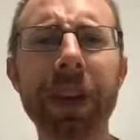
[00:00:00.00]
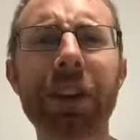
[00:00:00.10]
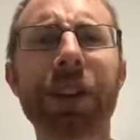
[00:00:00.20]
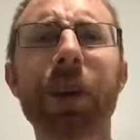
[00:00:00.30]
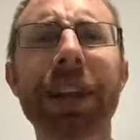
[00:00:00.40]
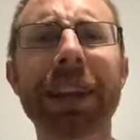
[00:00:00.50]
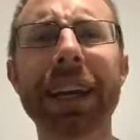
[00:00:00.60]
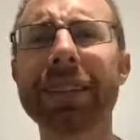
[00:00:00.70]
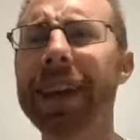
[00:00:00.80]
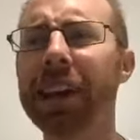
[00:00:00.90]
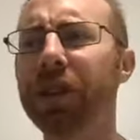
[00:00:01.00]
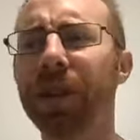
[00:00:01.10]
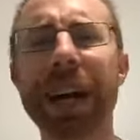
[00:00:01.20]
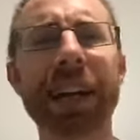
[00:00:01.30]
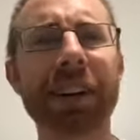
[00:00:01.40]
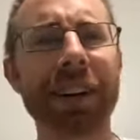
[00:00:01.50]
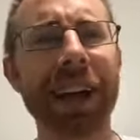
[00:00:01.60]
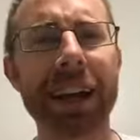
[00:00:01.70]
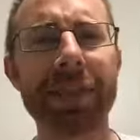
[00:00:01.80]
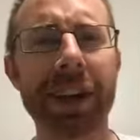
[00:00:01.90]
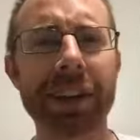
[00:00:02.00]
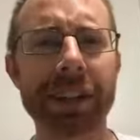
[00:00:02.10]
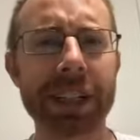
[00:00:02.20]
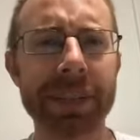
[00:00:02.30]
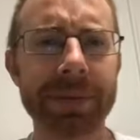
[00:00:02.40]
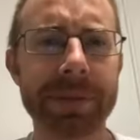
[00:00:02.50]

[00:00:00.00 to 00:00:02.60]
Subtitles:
doing things that drain your life energy.